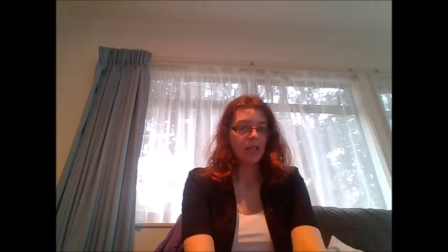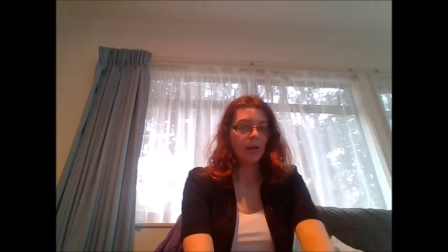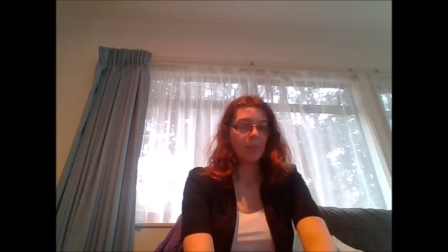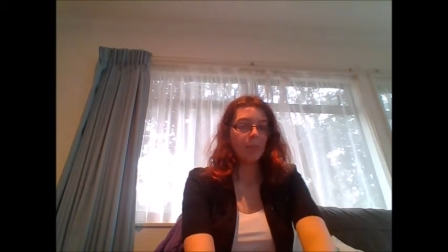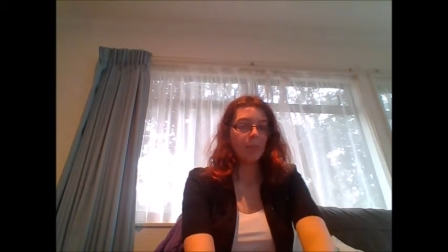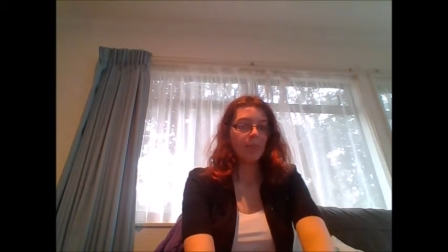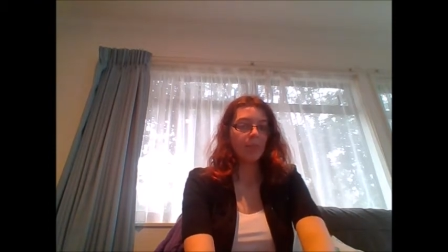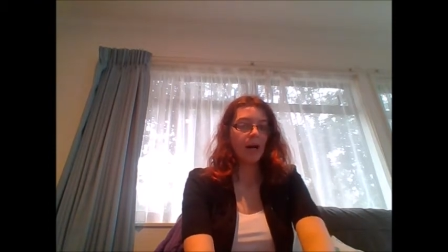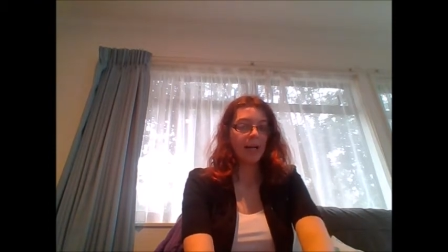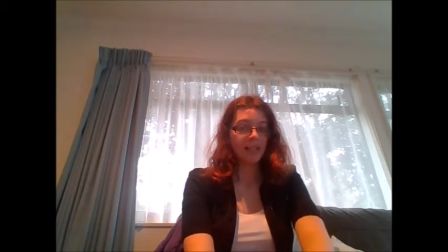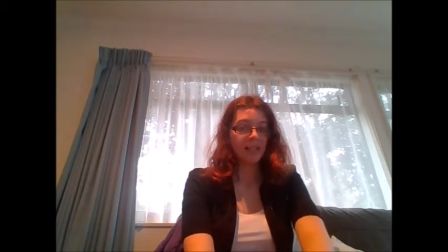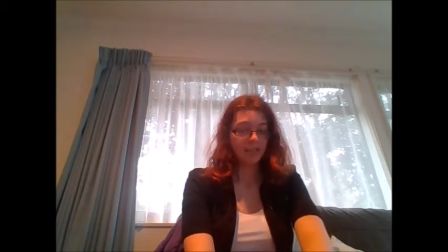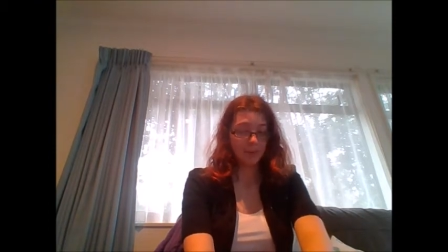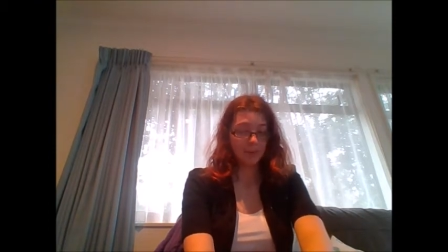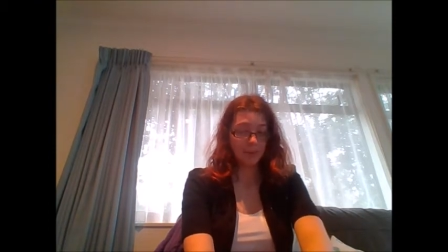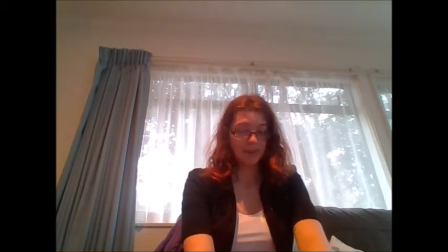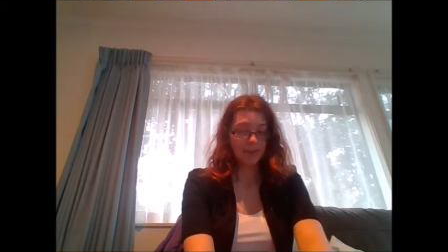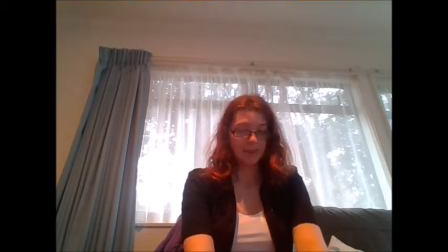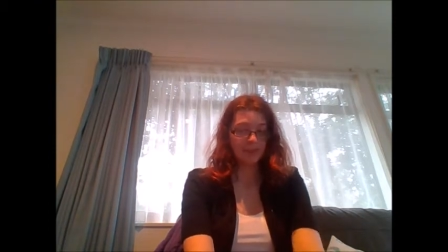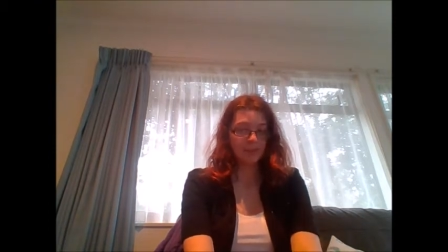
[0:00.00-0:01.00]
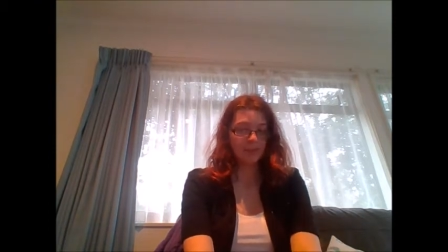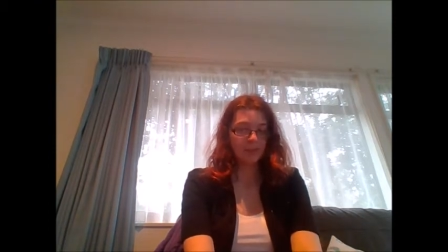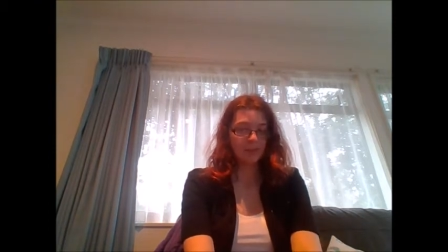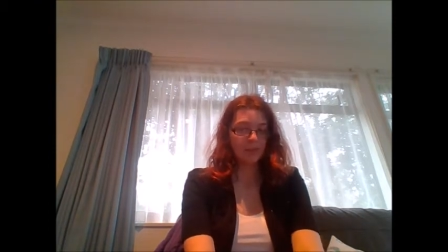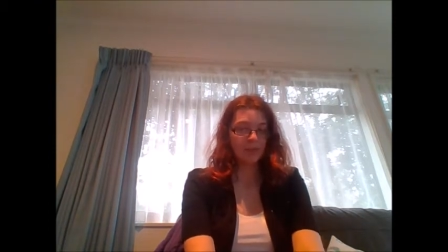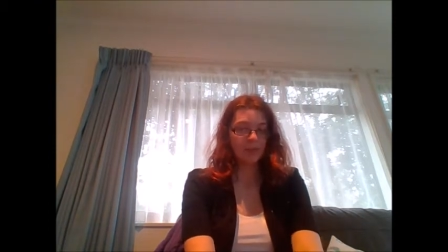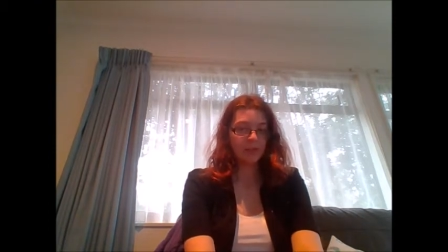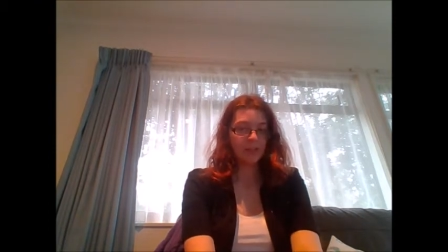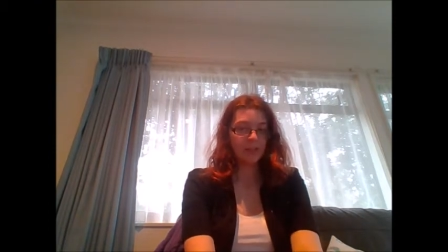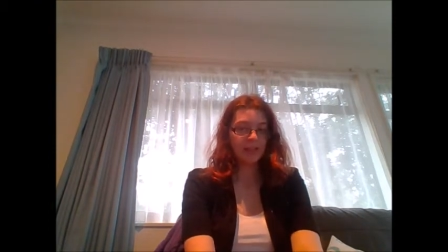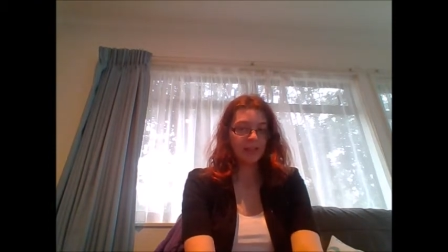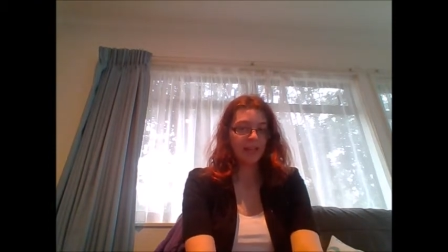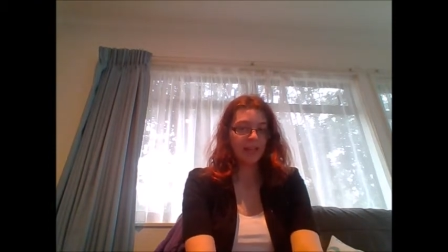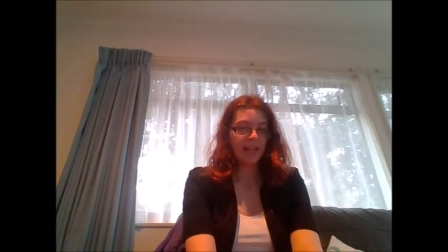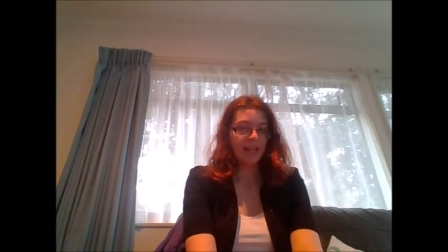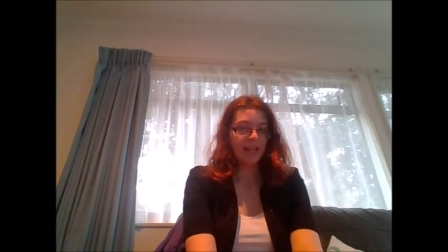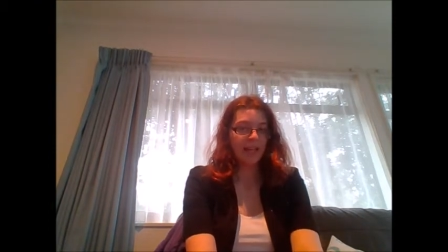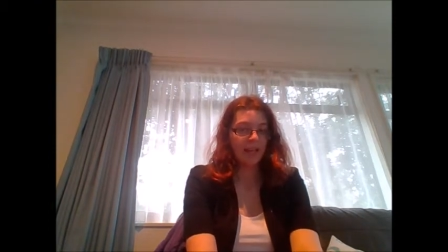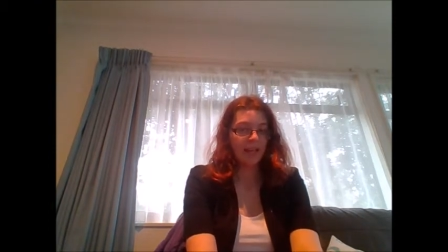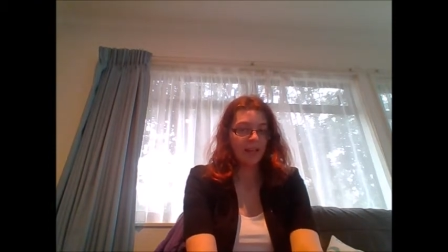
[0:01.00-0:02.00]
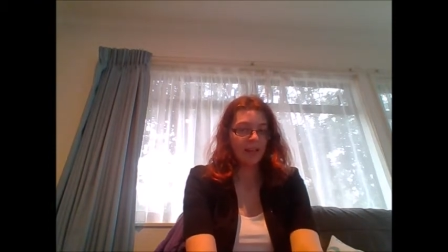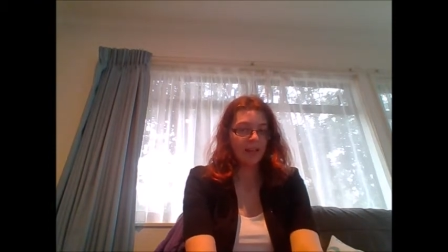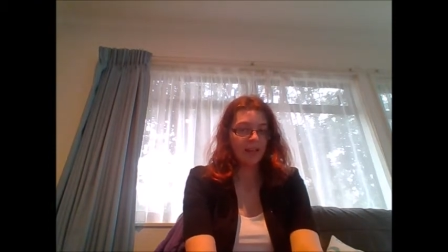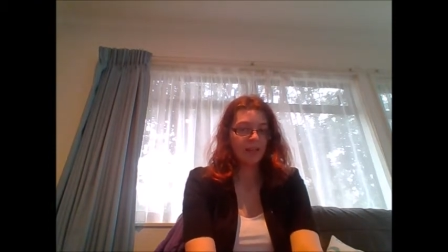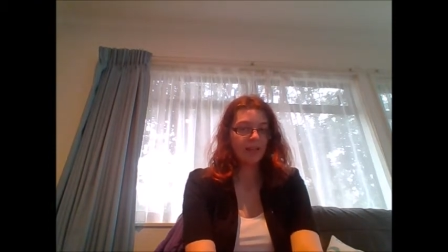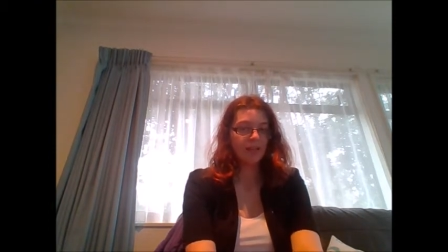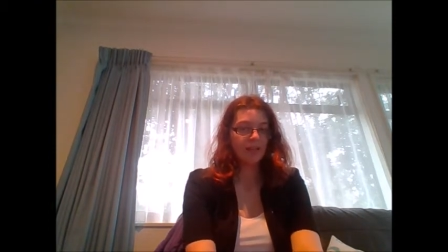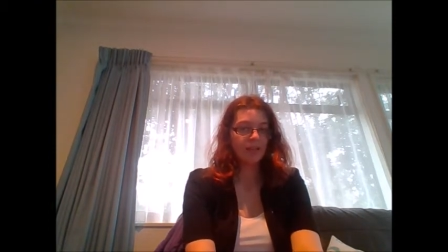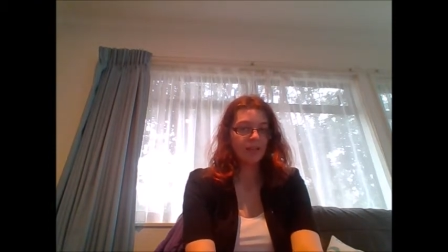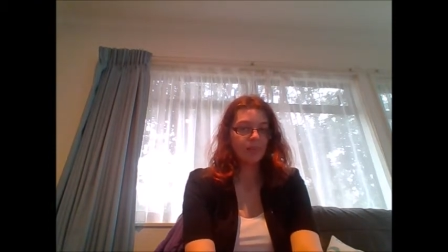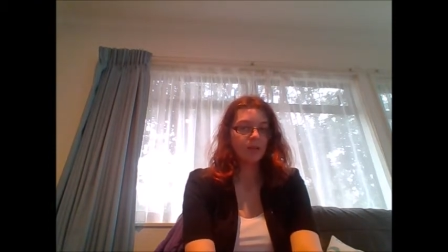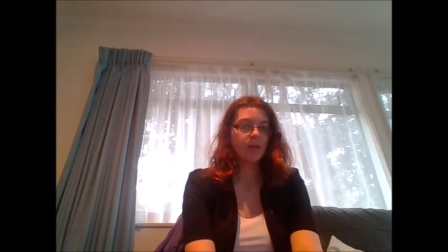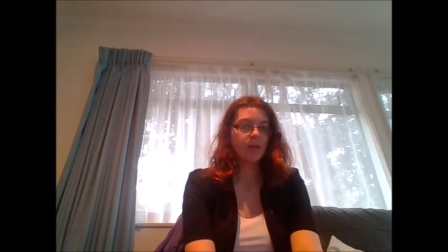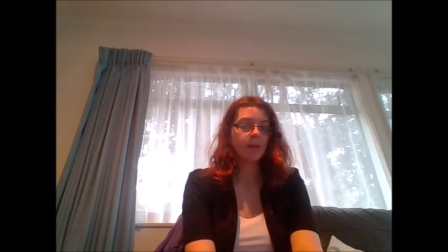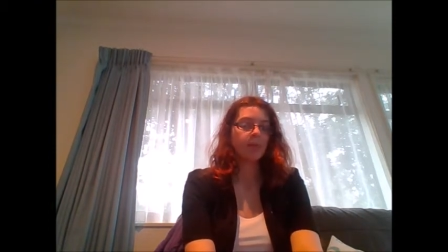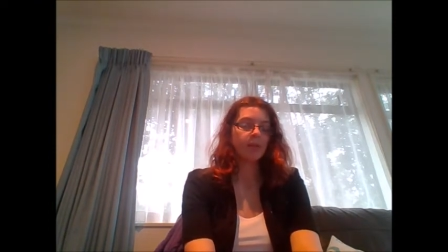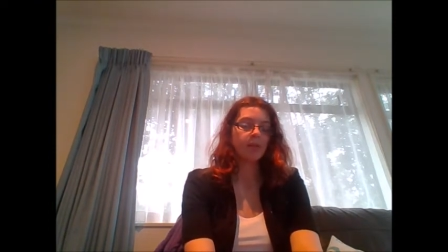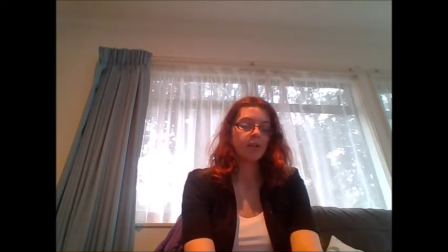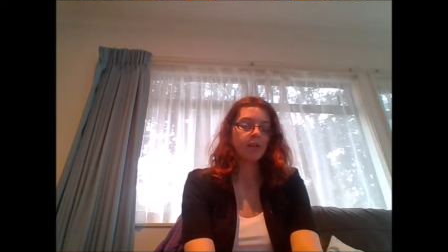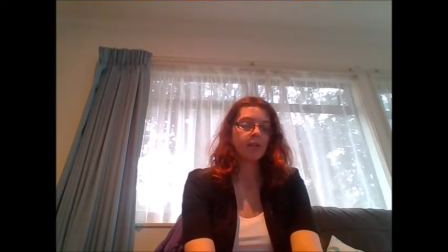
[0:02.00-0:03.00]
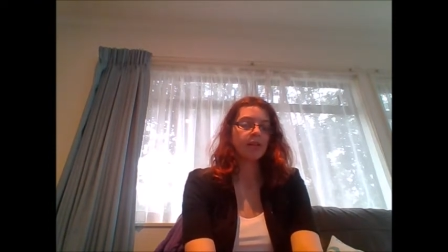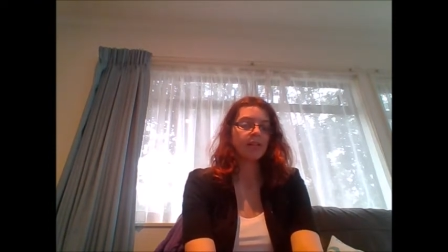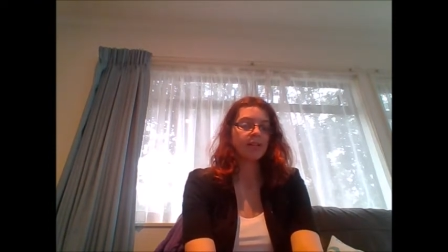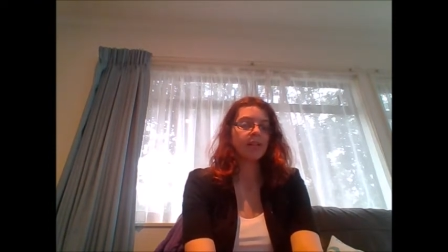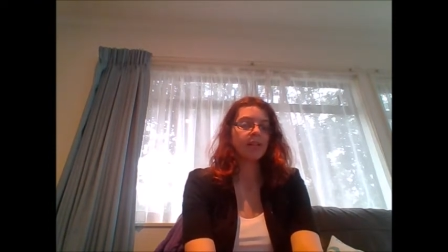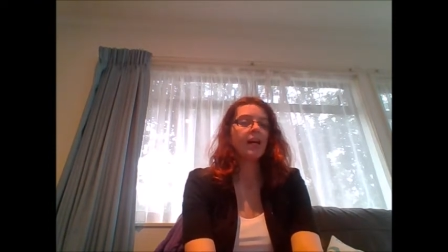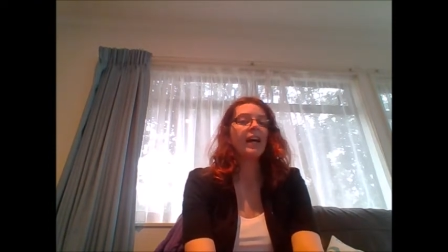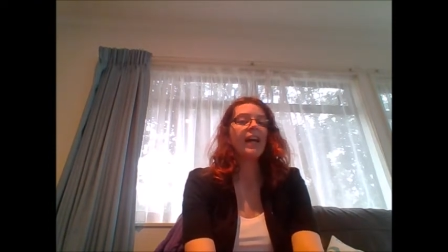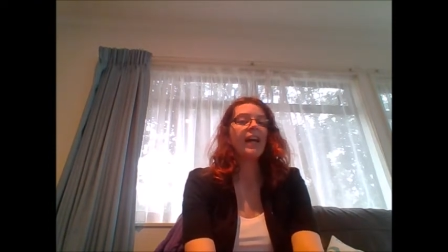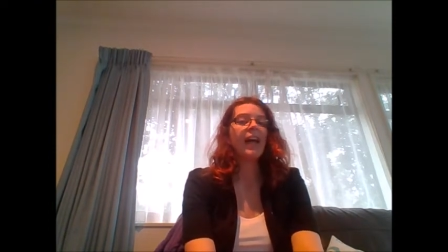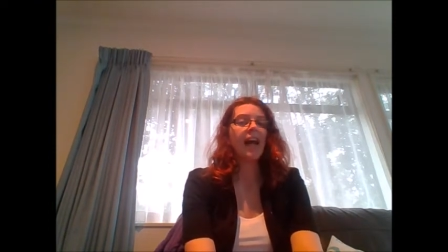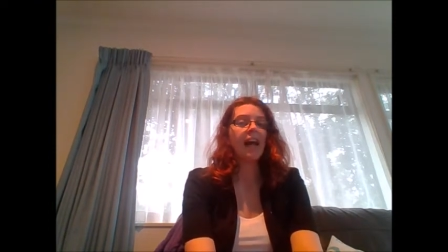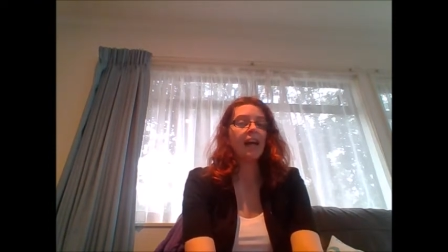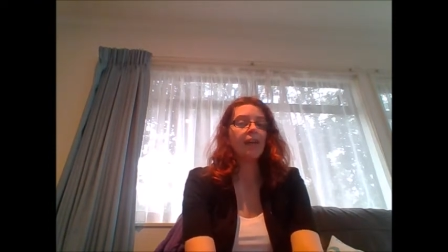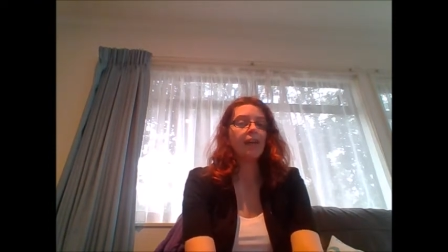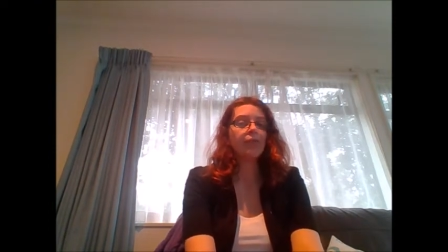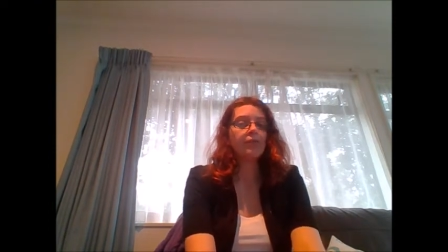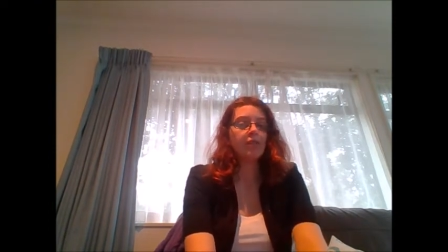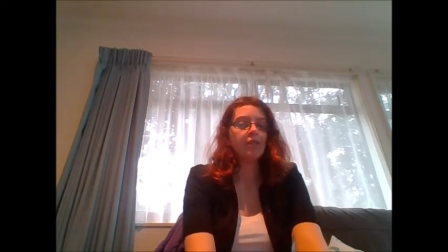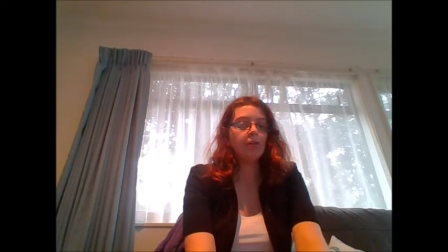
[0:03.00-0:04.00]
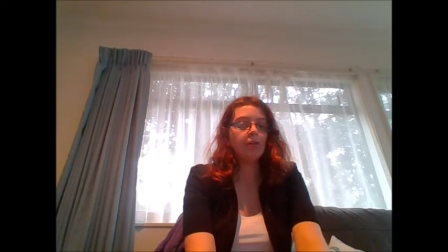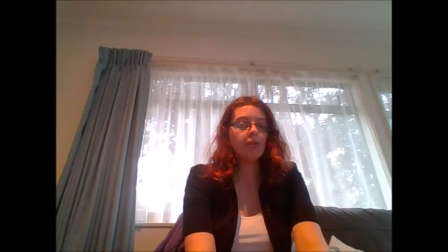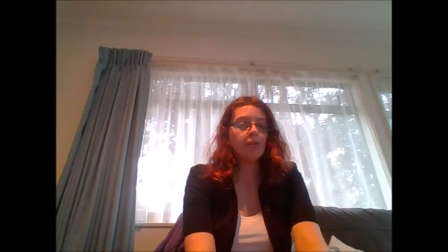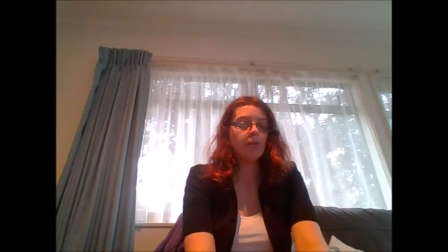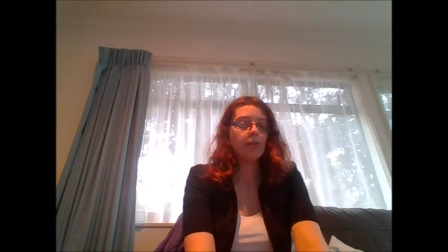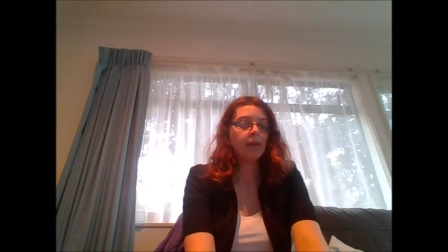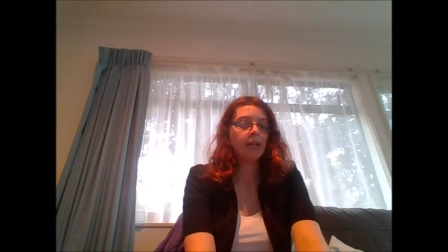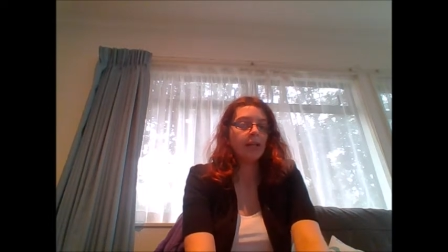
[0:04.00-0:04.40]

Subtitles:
my experiences with it and some tips and tricks that I have to